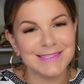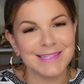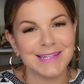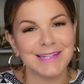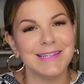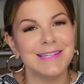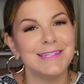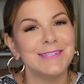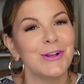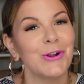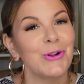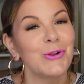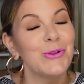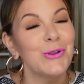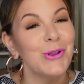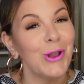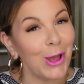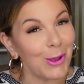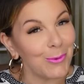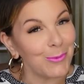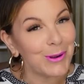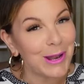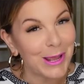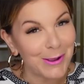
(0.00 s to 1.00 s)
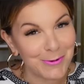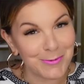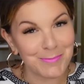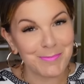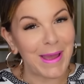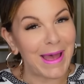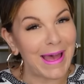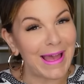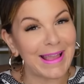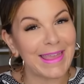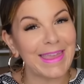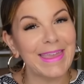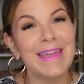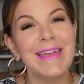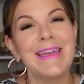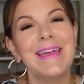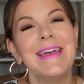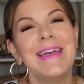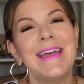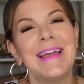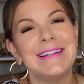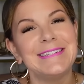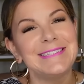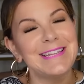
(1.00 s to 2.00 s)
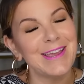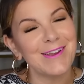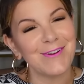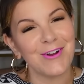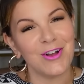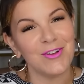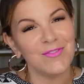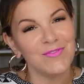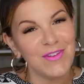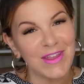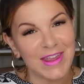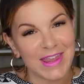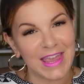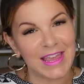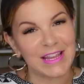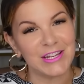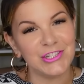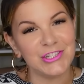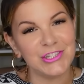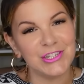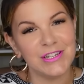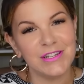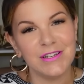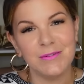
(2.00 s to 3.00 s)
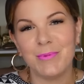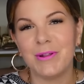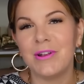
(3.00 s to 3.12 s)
Like, these are not what I would pack and take on vacation.